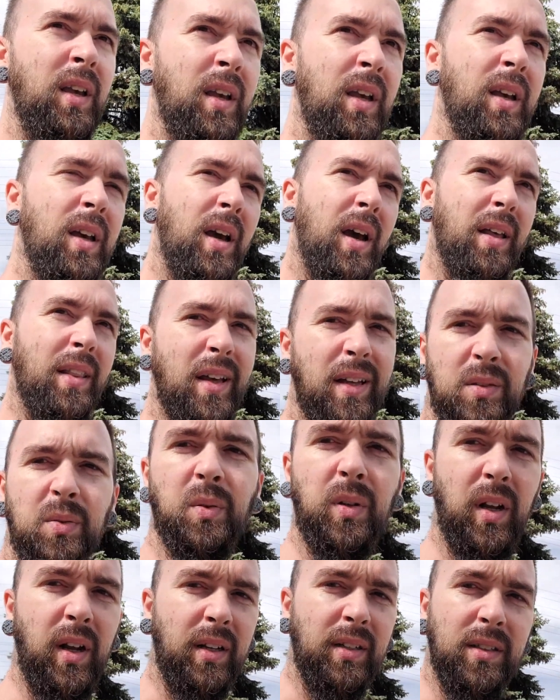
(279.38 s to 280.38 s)
And that's
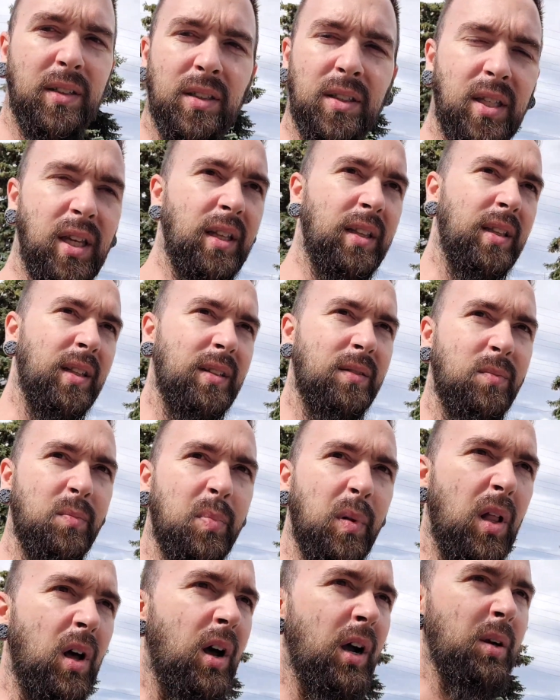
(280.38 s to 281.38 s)
when I just hit the
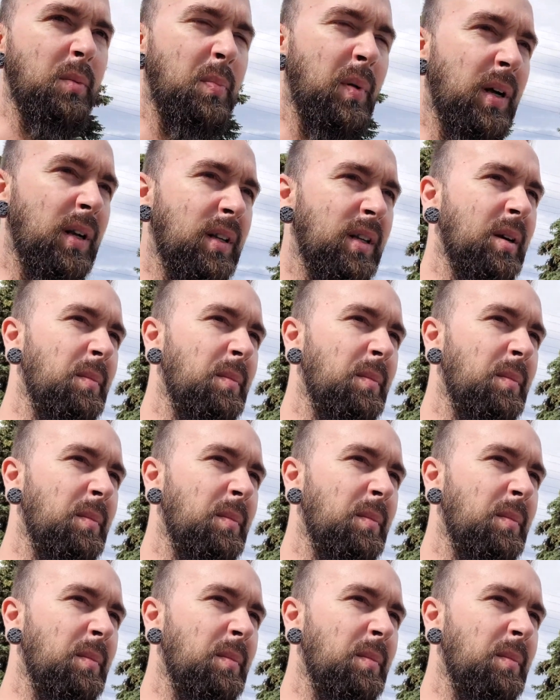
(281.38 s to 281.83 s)
block button.